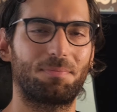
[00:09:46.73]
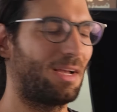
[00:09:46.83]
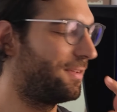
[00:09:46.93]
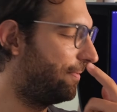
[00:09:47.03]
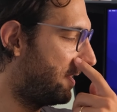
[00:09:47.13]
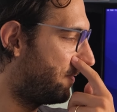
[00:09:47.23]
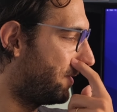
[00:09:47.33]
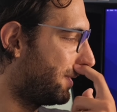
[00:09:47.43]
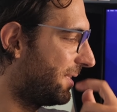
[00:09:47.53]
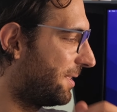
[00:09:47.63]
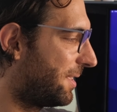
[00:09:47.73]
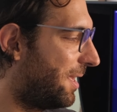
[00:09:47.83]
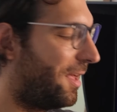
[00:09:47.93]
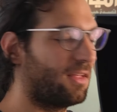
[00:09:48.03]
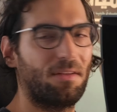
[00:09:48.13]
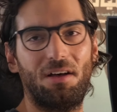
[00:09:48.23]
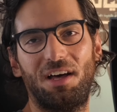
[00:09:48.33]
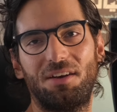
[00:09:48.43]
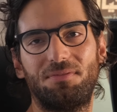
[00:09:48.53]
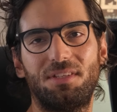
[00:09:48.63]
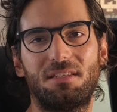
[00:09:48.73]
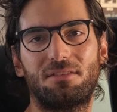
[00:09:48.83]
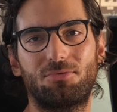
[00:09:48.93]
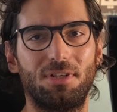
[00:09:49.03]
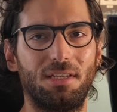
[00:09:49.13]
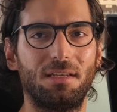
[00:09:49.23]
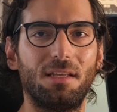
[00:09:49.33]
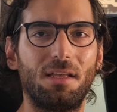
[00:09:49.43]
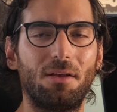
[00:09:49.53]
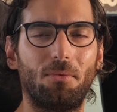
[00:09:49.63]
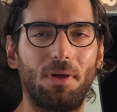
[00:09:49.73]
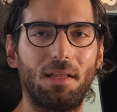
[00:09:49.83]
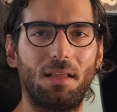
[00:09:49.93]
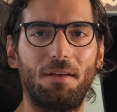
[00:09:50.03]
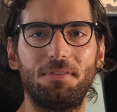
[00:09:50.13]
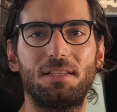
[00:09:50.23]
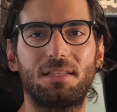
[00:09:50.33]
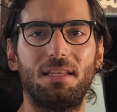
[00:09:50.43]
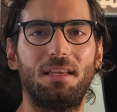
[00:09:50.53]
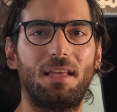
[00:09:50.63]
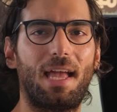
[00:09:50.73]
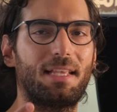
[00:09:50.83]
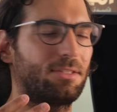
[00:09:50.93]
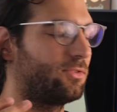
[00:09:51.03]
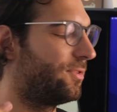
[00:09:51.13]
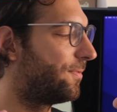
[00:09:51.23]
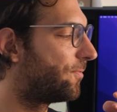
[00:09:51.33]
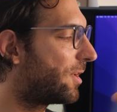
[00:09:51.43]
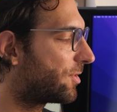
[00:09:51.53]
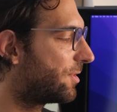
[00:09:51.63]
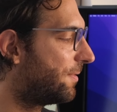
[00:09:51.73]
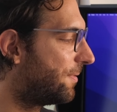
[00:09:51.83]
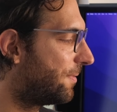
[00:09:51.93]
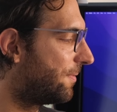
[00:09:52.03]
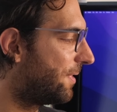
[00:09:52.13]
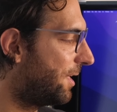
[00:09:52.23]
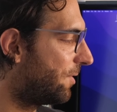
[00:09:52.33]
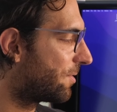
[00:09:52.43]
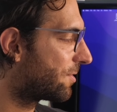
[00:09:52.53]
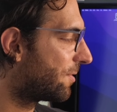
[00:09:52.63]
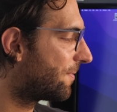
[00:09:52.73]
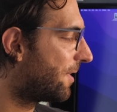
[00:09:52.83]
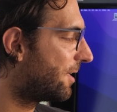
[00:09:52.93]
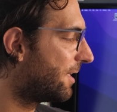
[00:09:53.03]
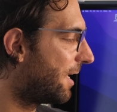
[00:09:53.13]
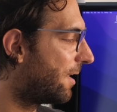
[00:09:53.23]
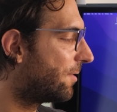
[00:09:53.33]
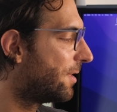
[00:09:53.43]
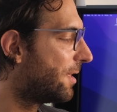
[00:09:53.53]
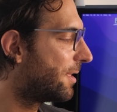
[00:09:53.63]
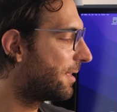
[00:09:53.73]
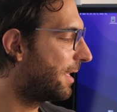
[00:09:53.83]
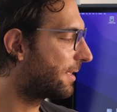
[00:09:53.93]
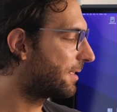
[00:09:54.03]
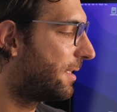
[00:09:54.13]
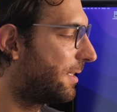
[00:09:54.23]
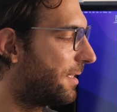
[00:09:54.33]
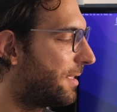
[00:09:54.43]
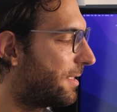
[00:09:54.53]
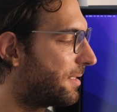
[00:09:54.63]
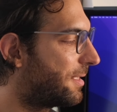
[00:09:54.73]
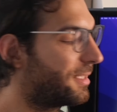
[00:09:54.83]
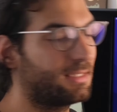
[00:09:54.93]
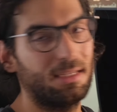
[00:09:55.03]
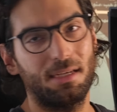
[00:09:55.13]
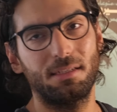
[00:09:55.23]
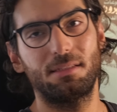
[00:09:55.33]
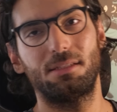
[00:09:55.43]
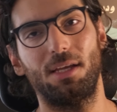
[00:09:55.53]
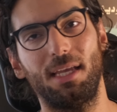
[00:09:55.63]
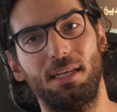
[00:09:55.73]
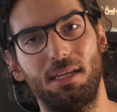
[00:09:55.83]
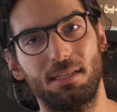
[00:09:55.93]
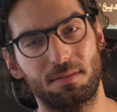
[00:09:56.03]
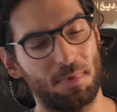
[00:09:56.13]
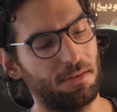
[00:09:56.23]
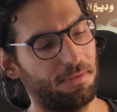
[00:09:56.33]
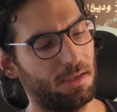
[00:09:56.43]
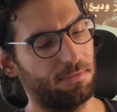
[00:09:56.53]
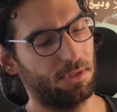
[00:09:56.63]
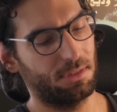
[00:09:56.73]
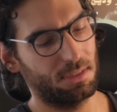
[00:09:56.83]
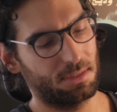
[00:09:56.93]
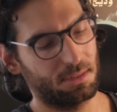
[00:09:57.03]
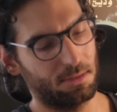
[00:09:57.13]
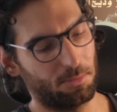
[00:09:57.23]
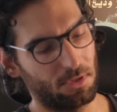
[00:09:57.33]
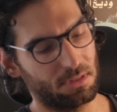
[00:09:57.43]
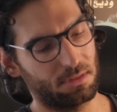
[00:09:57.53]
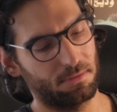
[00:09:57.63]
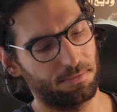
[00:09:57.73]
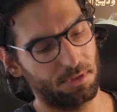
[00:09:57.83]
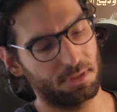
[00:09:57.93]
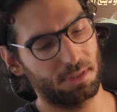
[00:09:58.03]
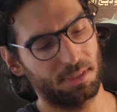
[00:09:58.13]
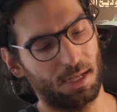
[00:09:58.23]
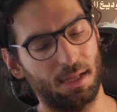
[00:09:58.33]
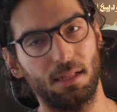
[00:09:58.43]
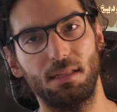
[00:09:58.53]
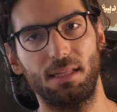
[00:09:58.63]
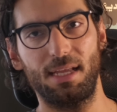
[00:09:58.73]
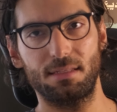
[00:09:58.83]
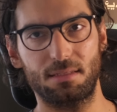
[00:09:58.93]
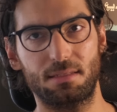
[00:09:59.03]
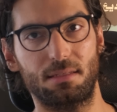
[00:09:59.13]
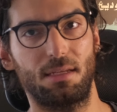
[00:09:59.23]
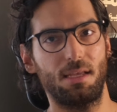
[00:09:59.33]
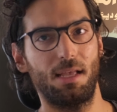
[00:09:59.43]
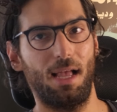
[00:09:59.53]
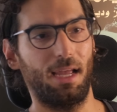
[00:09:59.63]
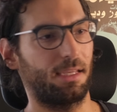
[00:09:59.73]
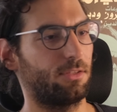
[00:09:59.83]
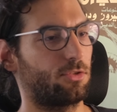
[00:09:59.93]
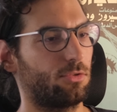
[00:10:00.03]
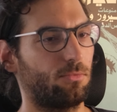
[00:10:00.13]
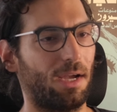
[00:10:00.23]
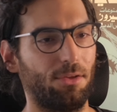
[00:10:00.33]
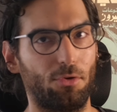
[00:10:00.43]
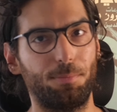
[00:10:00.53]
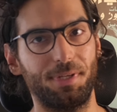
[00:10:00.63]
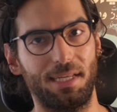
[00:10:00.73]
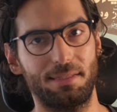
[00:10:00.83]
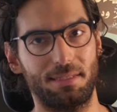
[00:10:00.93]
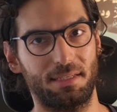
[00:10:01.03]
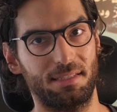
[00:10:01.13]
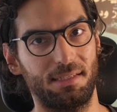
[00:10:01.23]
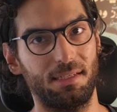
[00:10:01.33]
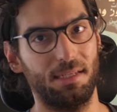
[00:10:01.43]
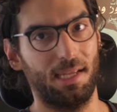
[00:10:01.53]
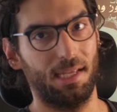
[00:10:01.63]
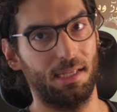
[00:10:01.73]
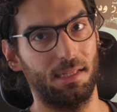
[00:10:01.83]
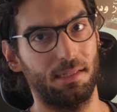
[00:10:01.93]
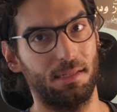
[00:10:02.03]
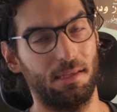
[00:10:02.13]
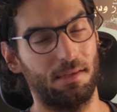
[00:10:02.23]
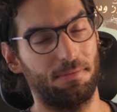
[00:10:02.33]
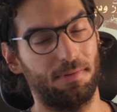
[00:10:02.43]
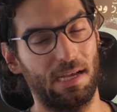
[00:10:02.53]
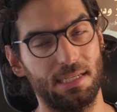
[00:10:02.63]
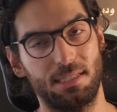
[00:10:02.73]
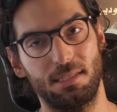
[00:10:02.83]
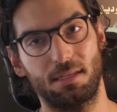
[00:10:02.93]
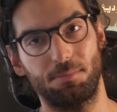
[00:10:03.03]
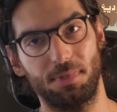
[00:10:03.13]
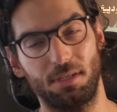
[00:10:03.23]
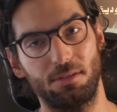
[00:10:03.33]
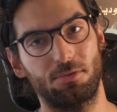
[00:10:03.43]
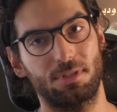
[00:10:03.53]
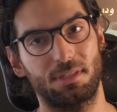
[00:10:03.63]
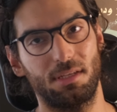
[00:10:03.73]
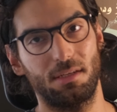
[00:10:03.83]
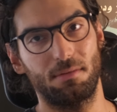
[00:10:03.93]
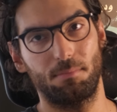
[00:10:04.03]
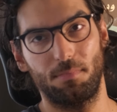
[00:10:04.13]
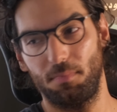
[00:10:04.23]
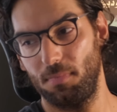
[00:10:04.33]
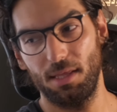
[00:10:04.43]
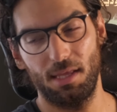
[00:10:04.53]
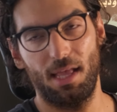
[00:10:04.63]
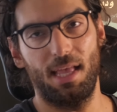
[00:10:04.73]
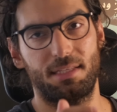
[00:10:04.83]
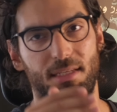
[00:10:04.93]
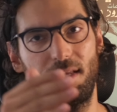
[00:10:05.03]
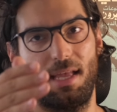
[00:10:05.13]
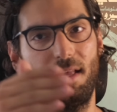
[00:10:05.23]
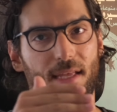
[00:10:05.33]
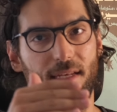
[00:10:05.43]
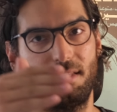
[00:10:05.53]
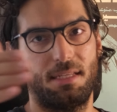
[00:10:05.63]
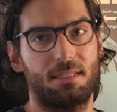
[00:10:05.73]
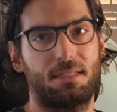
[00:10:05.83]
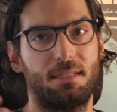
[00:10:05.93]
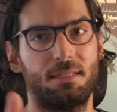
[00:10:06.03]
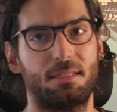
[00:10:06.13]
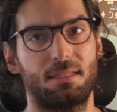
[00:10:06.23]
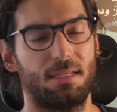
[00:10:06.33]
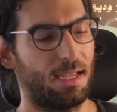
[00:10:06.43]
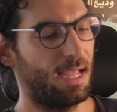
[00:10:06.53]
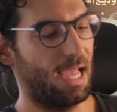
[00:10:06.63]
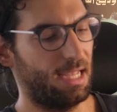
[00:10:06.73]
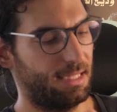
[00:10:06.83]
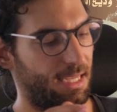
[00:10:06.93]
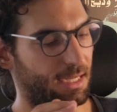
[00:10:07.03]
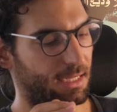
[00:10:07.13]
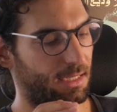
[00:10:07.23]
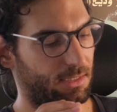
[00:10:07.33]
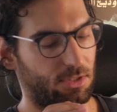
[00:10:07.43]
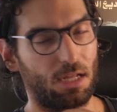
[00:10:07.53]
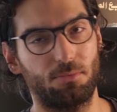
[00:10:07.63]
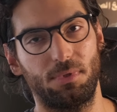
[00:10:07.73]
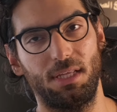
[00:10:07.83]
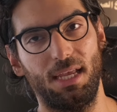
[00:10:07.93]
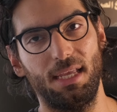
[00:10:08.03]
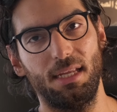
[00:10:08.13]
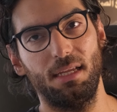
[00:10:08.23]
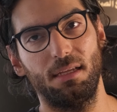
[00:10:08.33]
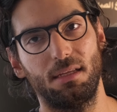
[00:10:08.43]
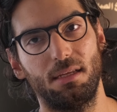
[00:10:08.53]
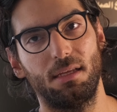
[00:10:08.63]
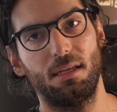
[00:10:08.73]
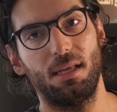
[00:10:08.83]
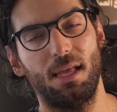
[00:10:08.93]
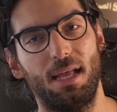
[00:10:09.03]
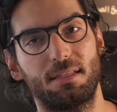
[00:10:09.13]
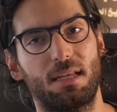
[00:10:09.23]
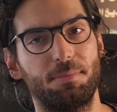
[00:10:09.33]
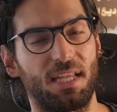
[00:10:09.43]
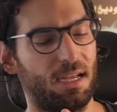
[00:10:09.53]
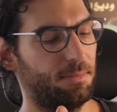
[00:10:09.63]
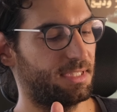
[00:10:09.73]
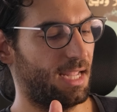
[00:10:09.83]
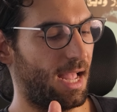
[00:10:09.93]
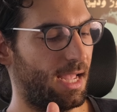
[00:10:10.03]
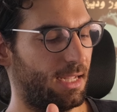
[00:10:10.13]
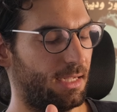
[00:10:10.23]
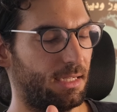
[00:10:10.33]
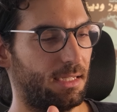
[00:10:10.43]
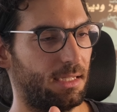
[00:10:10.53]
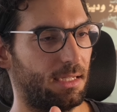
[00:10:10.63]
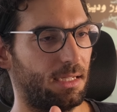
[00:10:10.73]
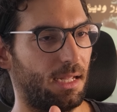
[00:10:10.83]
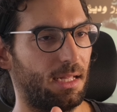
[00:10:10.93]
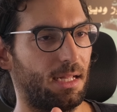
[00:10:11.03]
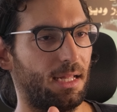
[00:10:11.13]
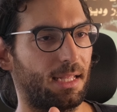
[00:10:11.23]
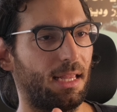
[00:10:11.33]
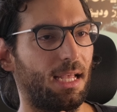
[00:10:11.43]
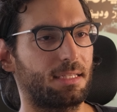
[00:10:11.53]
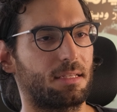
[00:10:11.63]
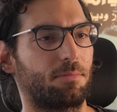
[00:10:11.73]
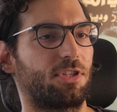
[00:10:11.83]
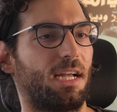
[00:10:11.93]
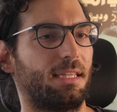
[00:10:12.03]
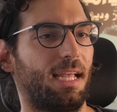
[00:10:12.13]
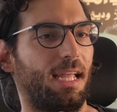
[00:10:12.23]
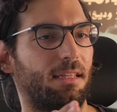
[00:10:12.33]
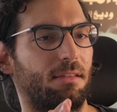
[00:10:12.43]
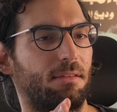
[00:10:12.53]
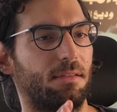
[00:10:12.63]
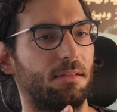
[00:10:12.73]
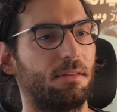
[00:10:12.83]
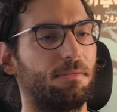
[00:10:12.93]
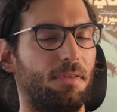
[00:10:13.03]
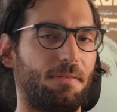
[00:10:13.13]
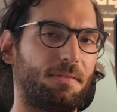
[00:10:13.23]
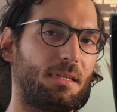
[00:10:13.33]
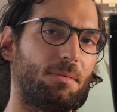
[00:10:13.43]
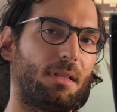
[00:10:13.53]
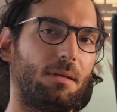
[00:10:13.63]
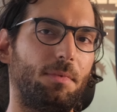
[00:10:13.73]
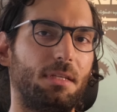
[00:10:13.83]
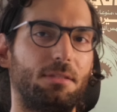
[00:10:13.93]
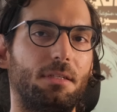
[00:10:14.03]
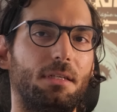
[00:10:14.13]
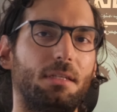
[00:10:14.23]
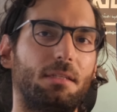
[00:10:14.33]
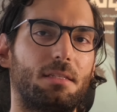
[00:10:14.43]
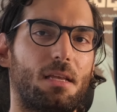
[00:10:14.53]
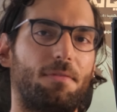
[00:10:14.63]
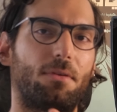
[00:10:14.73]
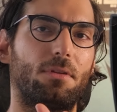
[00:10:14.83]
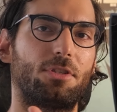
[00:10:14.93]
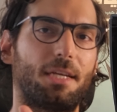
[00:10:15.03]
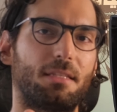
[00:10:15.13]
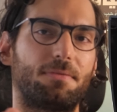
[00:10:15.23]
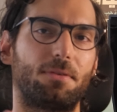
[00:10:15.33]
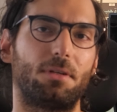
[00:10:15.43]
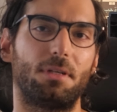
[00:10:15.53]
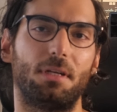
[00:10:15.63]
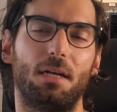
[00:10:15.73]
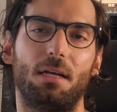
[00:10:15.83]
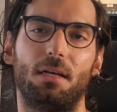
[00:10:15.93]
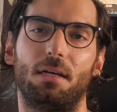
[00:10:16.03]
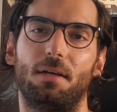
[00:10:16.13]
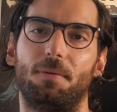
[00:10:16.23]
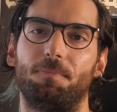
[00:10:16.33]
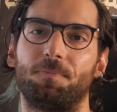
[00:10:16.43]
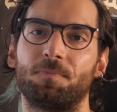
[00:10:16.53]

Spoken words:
my favorite out of these three? Well, obviously, as you've watched the video so far now, that the 16 to 80 is my favorite. It's the most versatile lens. I can shoot wide open at 16, and if see something interesting in a distance, I take a shot with 80. And sometimes I collect some shot at 50 millimeter, several shots for